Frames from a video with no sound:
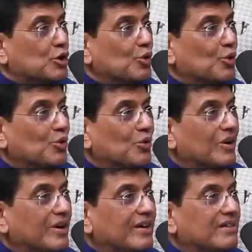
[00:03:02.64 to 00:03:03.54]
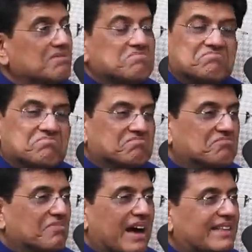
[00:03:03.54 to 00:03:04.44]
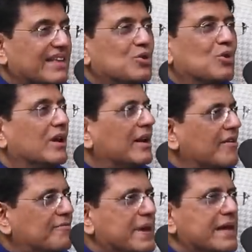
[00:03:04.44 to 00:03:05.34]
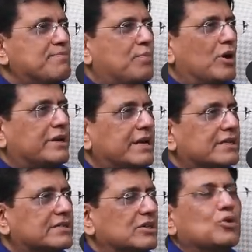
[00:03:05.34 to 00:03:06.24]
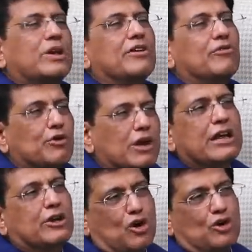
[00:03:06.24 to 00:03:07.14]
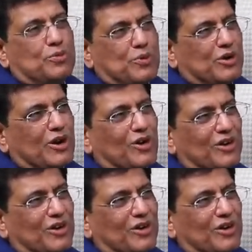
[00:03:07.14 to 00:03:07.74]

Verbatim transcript: to you. I think you love being in politics. You can really contribute.